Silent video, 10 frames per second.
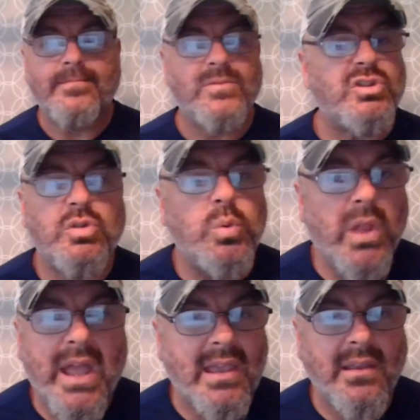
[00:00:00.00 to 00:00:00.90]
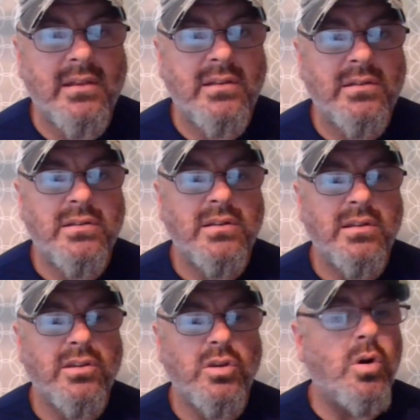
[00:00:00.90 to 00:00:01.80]
It's too late.
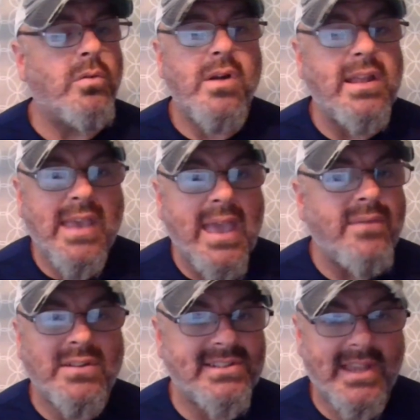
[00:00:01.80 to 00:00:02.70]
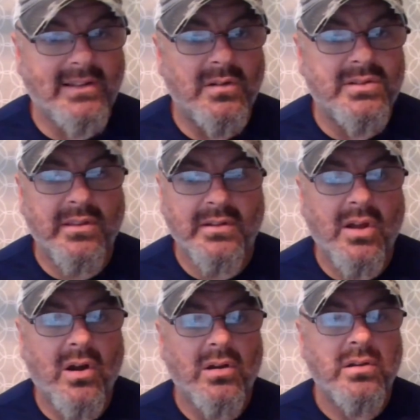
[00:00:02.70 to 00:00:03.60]
You already gave the signal to the
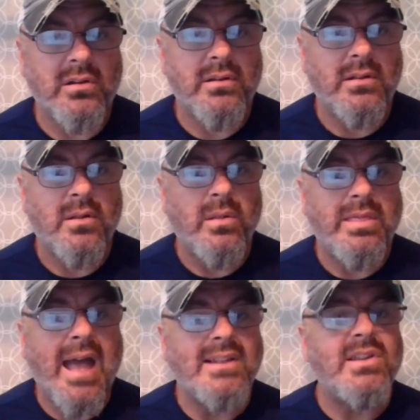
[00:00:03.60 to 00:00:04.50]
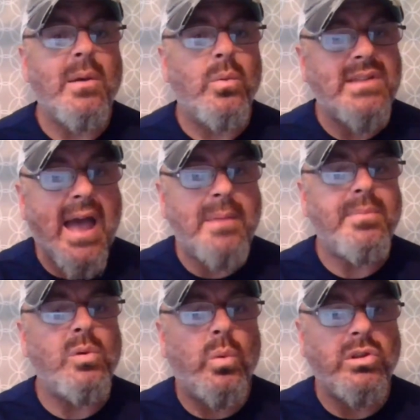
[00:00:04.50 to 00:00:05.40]
dog. That's what's
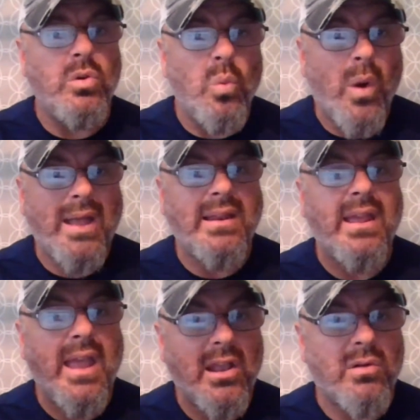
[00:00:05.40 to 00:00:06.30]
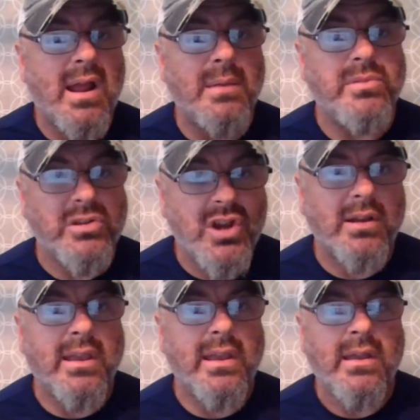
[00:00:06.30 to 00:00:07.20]
happened when you went and grabbed the
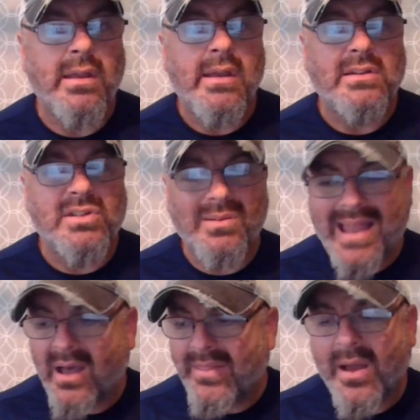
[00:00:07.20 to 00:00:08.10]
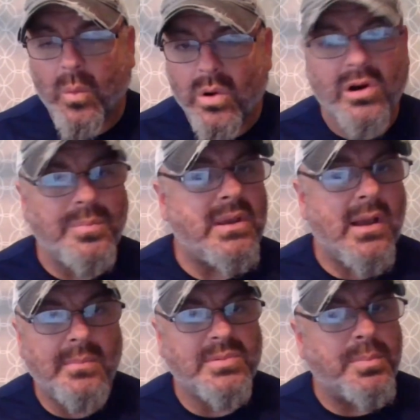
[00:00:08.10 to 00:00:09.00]
chuck it. So now that word
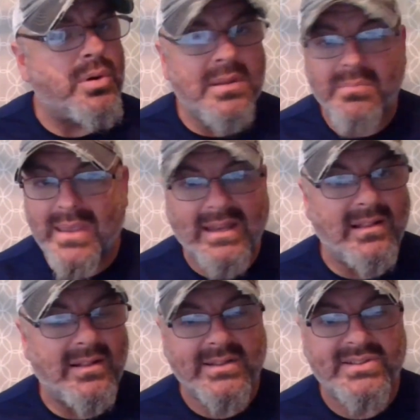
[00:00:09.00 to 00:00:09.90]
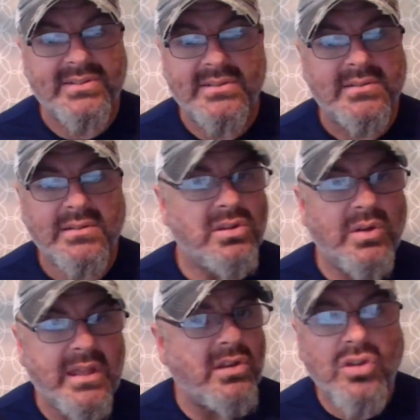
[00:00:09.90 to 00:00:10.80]
becomes pretty meaningless. You
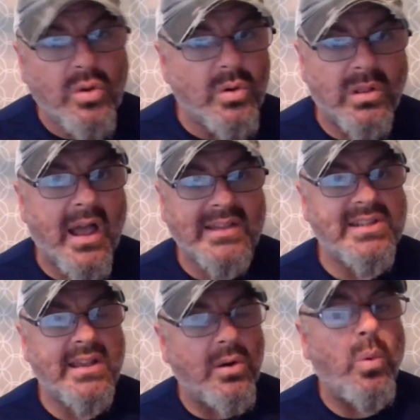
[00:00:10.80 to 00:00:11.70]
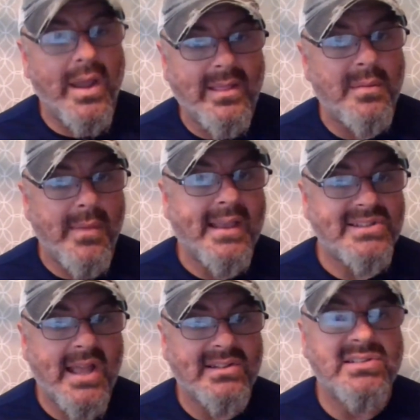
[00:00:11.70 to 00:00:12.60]
didn't utilize it in a way that makes
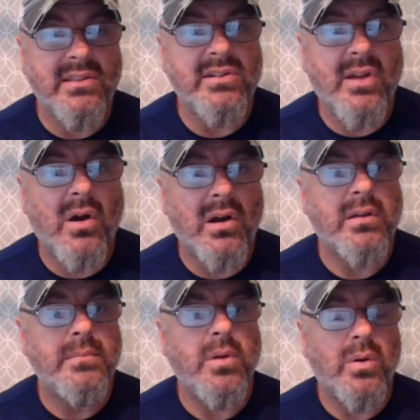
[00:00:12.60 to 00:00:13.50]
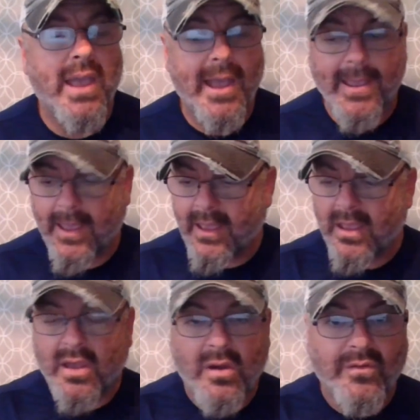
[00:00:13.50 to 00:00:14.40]
sense to the dog, okay?
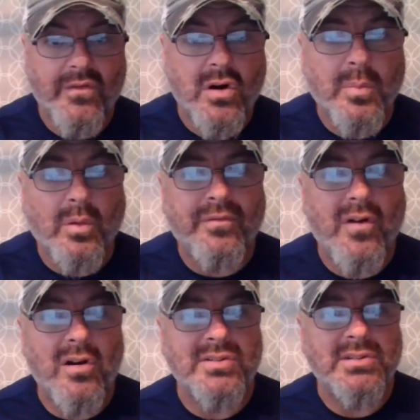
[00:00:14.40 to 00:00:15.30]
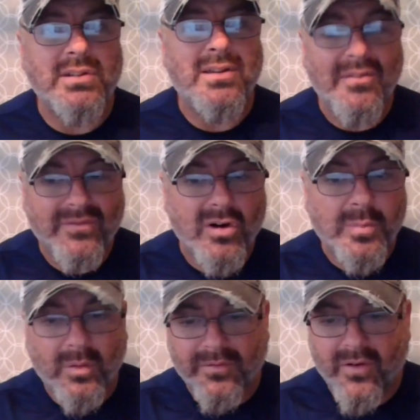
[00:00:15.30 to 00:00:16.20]
Verbal first,
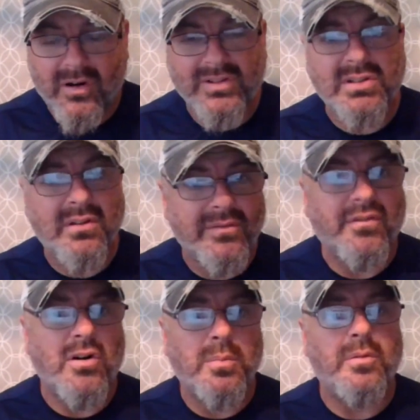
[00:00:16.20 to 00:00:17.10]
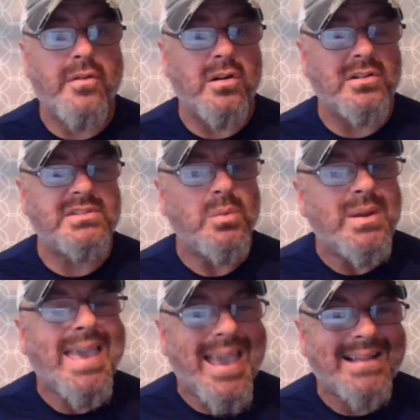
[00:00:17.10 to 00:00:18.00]
verbal first, verbal first. We
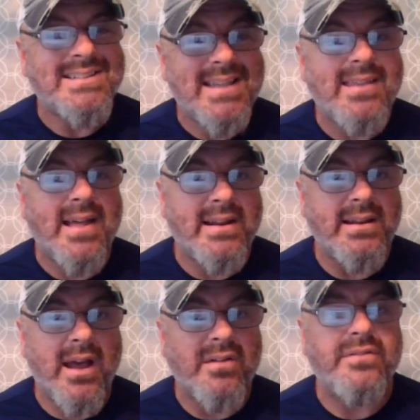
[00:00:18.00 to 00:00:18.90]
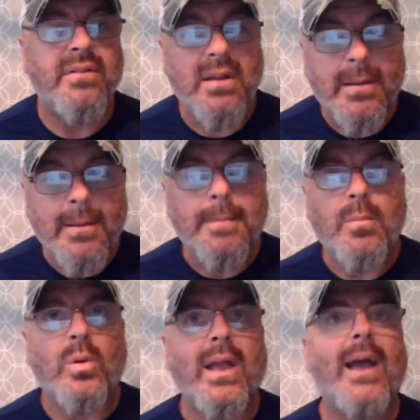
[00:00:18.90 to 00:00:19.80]
can't say that enough,
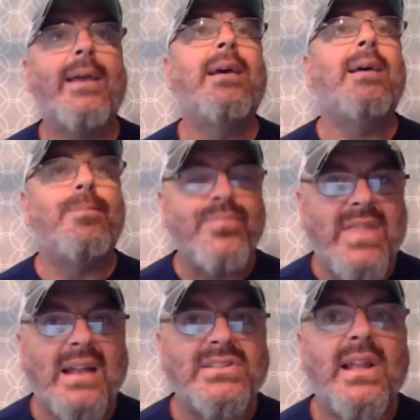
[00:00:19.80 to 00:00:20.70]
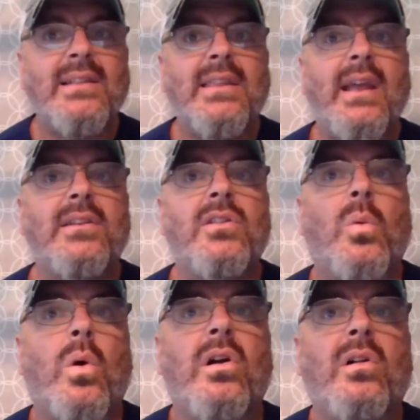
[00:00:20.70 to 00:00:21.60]
okay? That's not the end of the
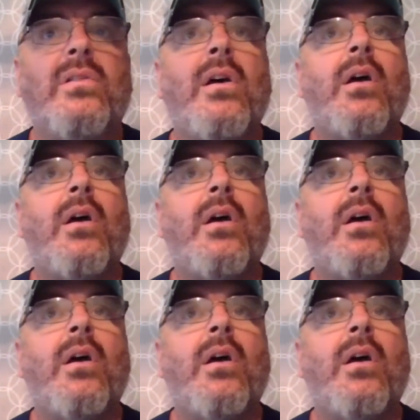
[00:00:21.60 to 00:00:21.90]
world.